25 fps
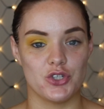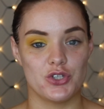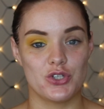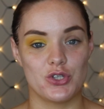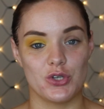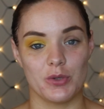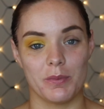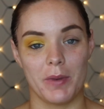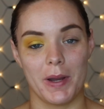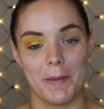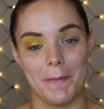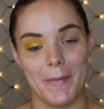just
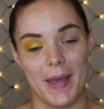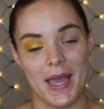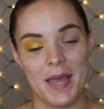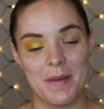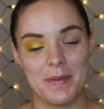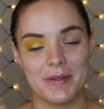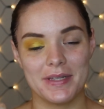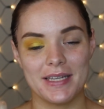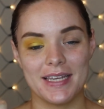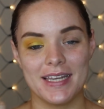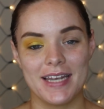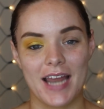took my
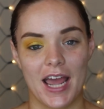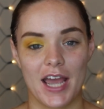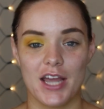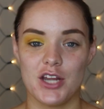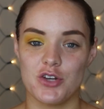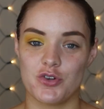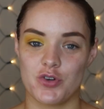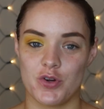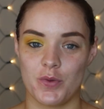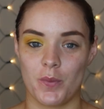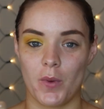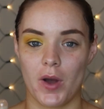Maybelline
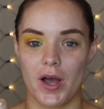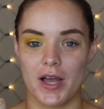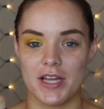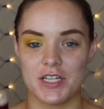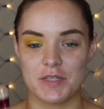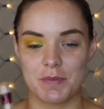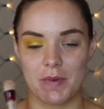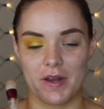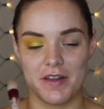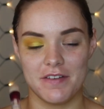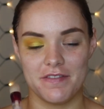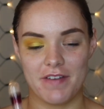Age
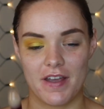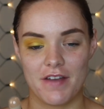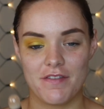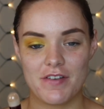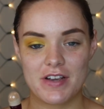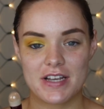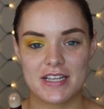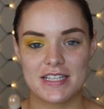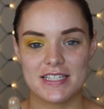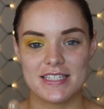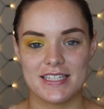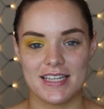Rewind, my
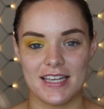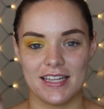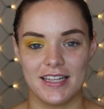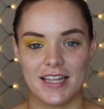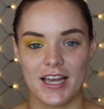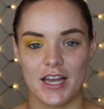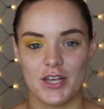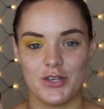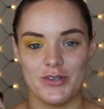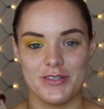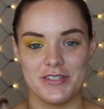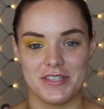favorite concealer.
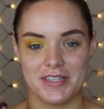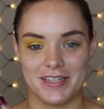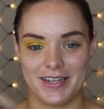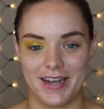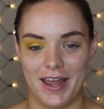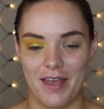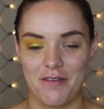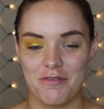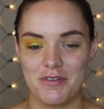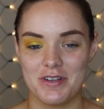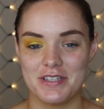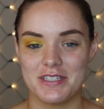I use it
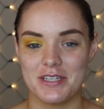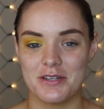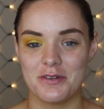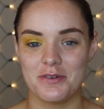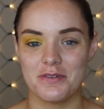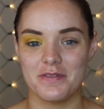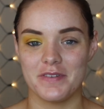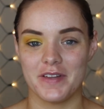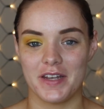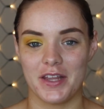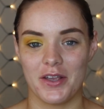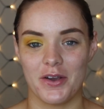in every
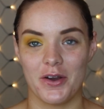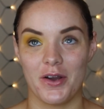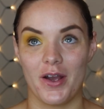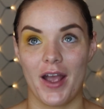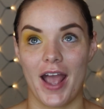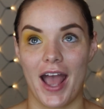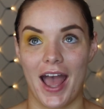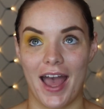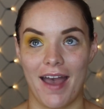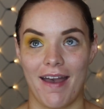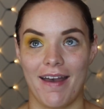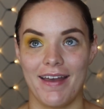single video.
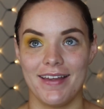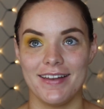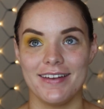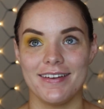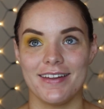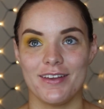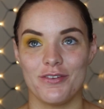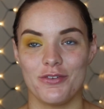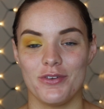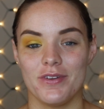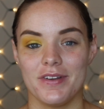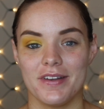
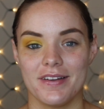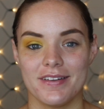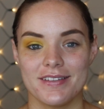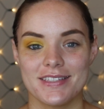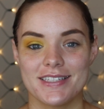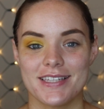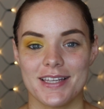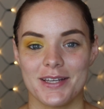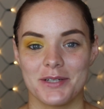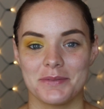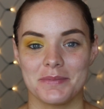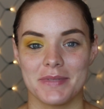And if you didn't
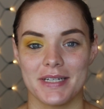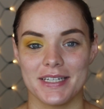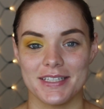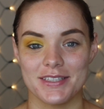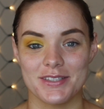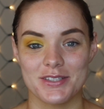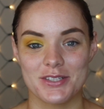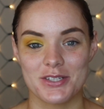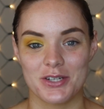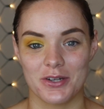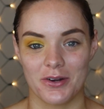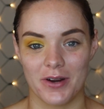see on my
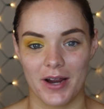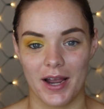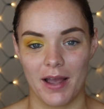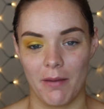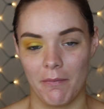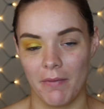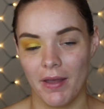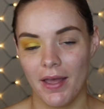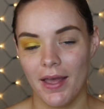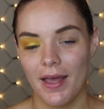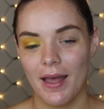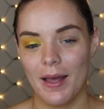
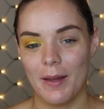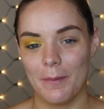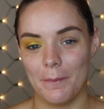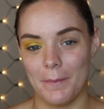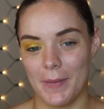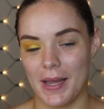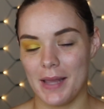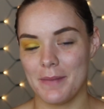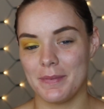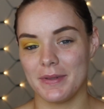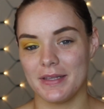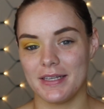Instagram,
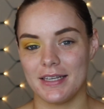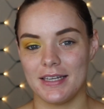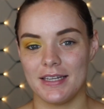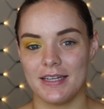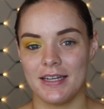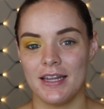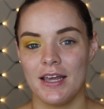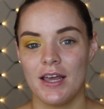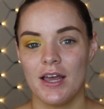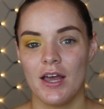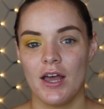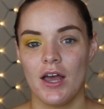
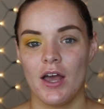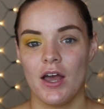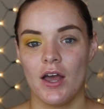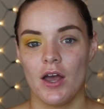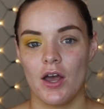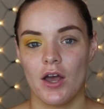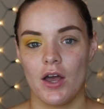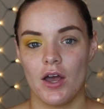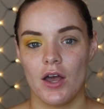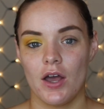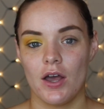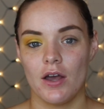Maybelline
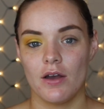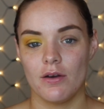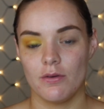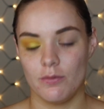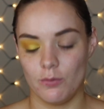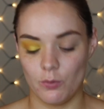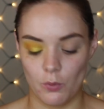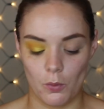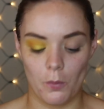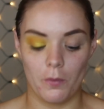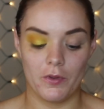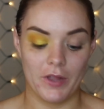
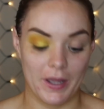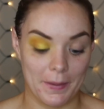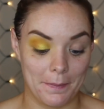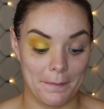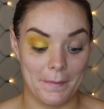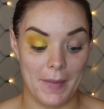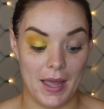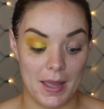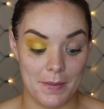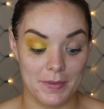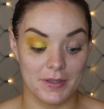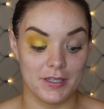
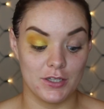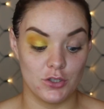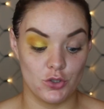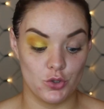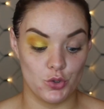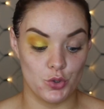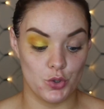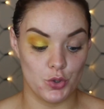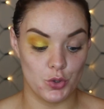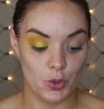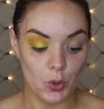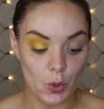
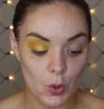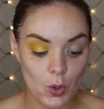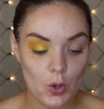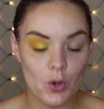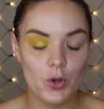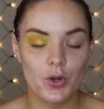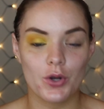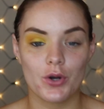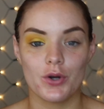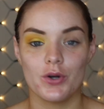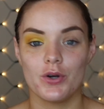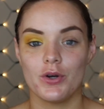New
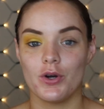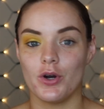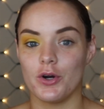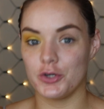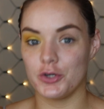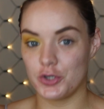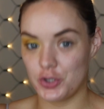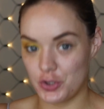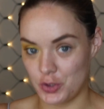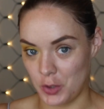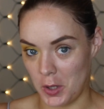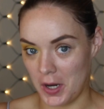York,
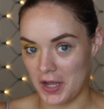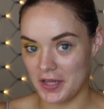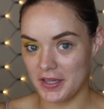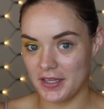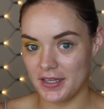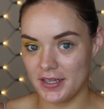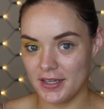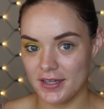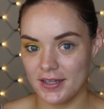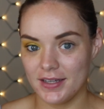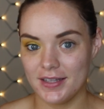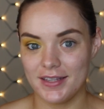
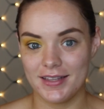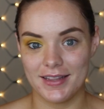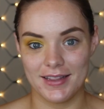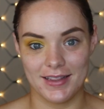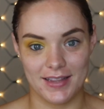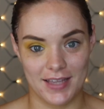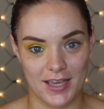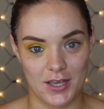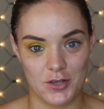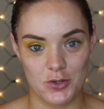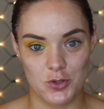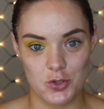Australia,
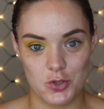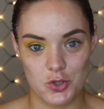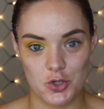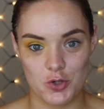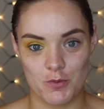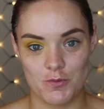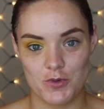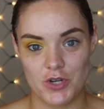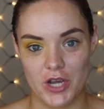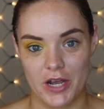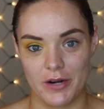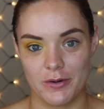their
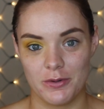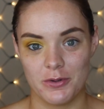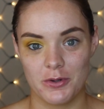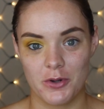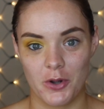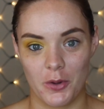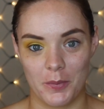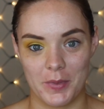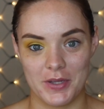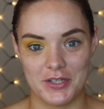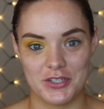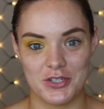YouTube channel
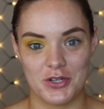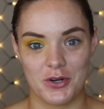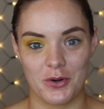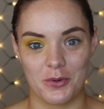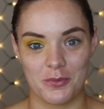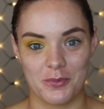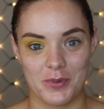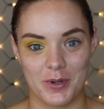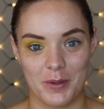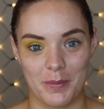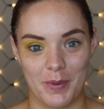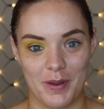commented
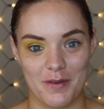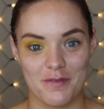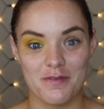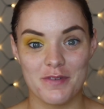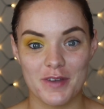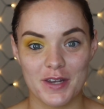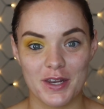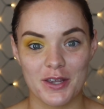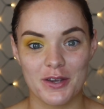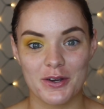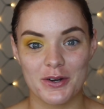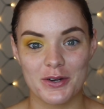on one of my
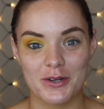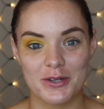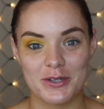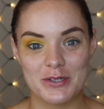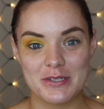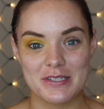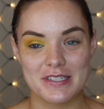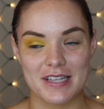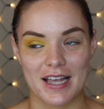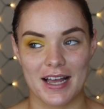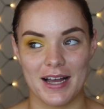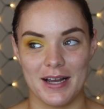
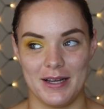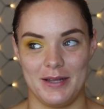videos,